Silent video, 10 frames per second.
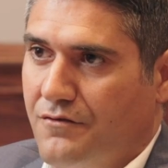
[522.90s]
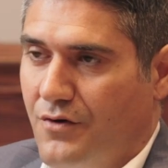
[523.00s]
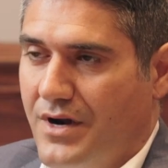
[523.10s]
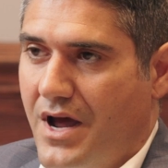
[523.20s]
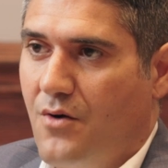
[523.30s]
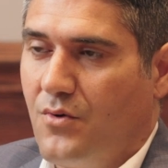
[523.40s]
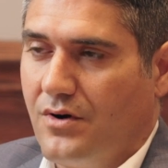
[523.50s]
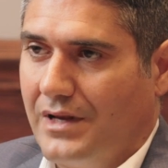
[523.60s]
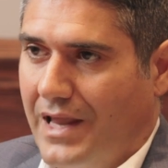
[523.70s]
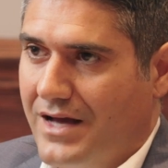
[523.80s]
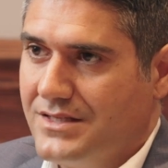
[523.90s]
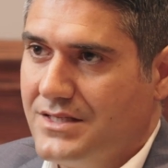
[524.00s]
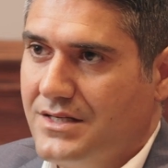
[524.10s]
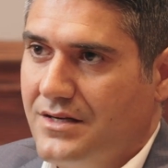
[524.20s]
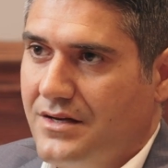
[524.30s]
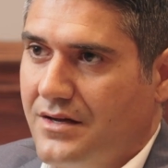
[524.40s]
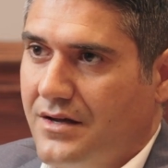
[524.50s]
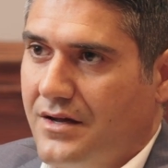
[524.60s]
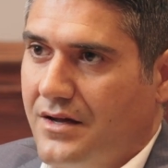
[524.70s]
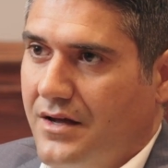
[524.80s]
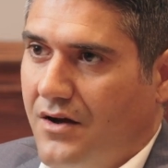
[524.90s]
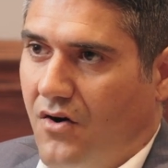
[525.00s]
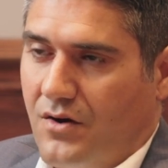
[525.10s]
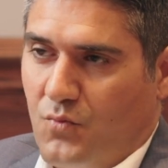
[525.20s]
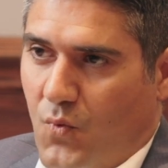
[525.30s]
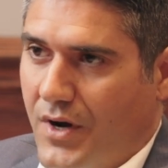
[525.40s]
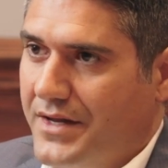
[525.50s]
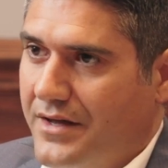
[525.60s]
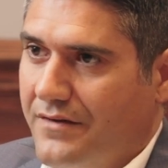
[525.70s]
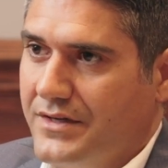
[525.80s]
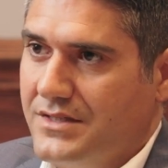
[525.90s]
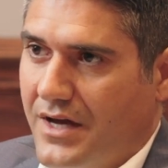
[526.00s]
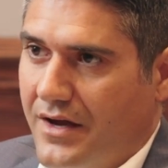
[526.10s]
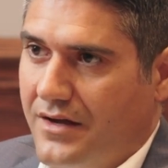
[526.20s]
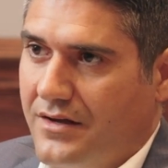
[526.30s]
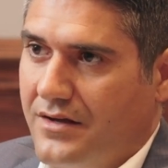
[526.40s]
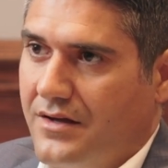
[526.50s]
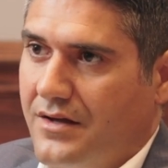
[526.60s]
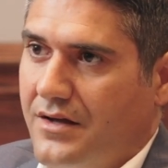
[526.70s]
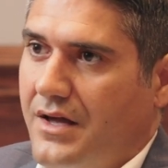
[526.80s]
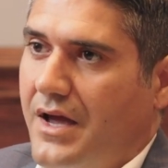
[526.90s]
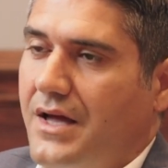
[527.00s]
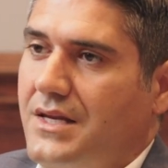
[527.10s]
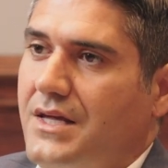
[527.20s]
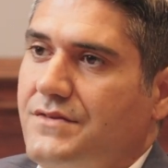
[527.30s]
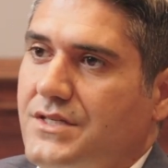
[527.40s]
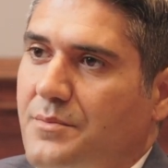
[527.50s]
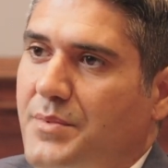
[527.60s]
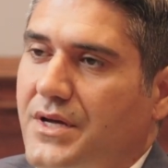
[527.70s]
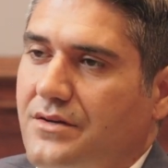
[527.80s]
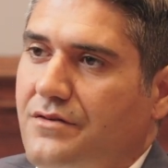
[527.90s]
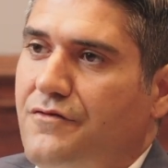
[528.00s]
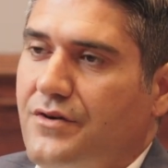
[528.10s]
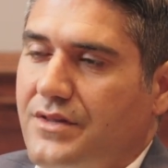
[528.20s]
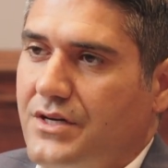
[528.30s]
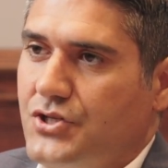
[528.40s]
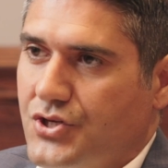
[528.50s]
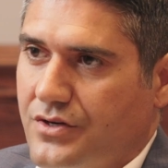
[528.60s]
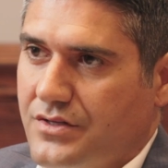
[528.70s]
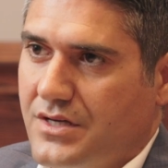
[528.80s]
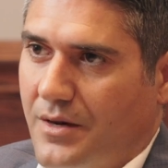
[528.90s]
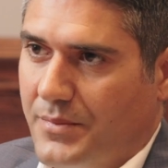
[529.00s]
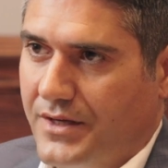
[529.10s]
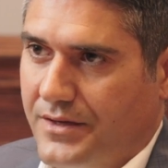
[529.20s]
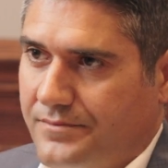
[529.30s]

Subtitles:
for an hour or less on one given day and gives an opinion for the insurance company.